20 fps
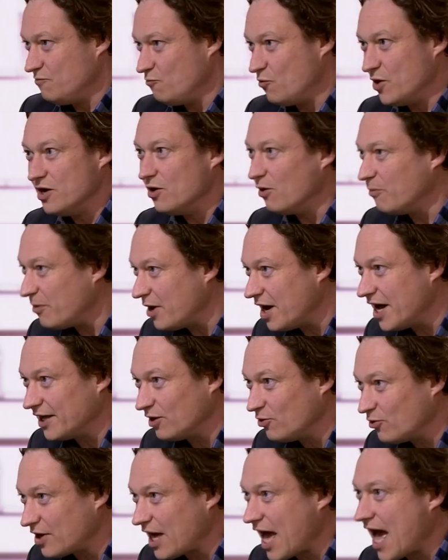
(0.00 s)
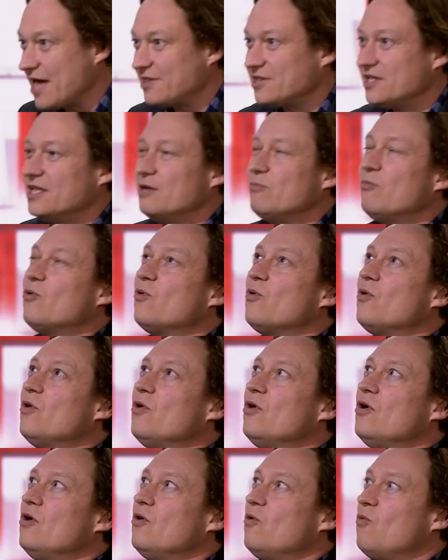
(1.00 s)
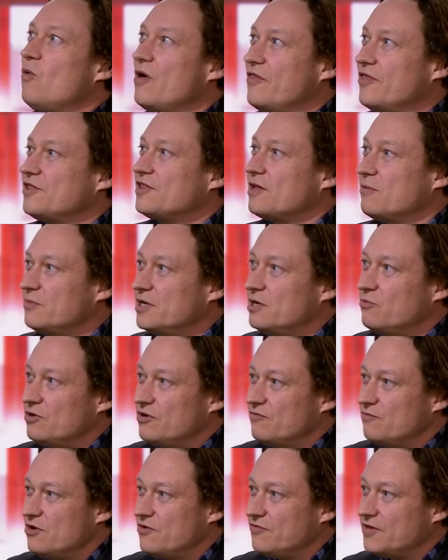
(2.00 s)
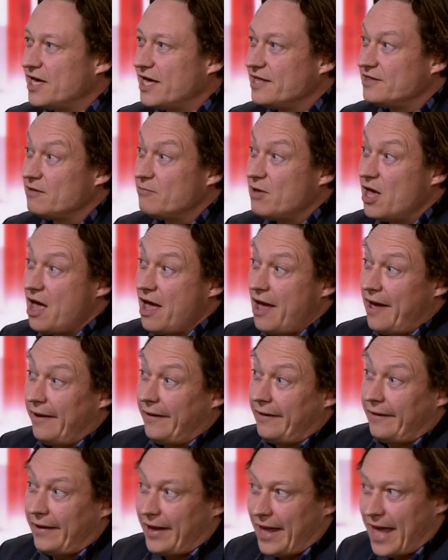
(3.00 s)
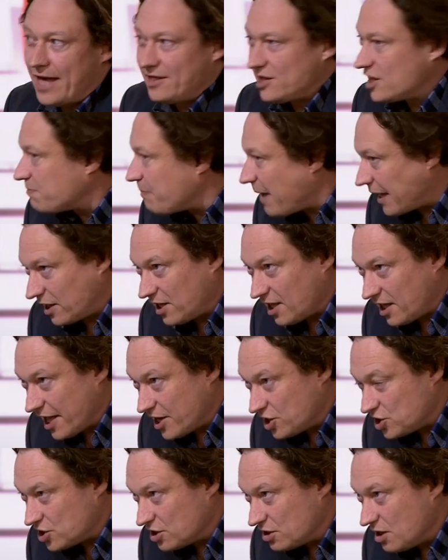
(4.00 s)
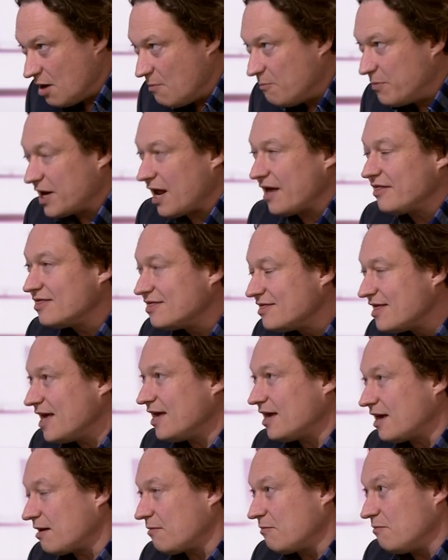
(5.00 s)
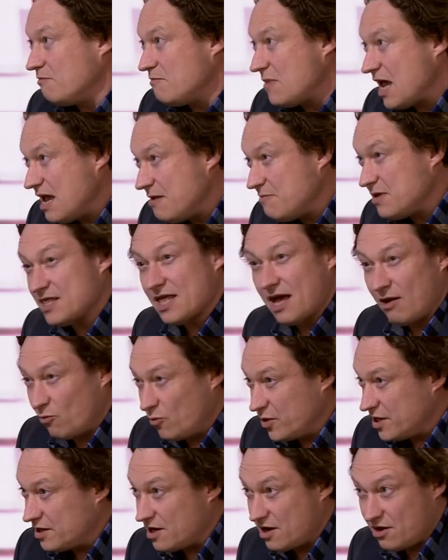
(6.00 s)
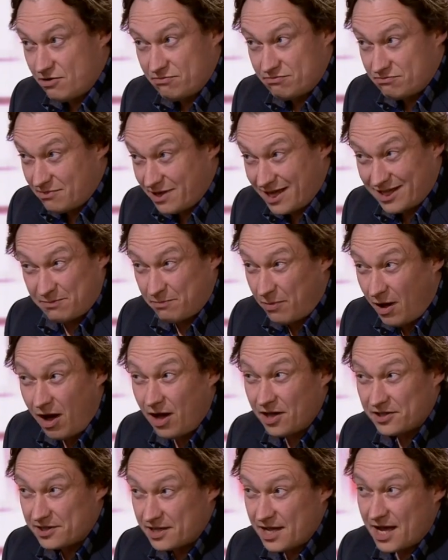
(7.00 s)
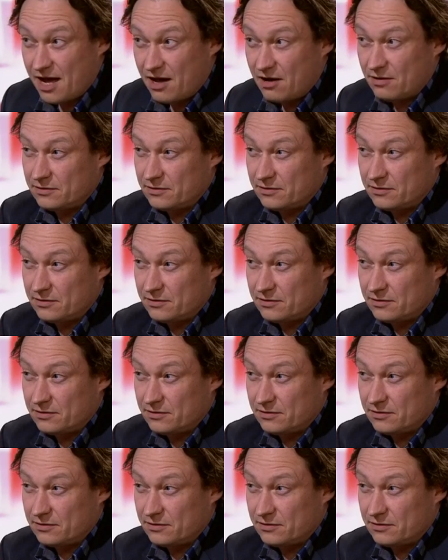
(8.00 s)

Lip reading: we're not buying your gas anymore, whether somebody would have moved against him. It's speculation, but I think maybe that window has passed now.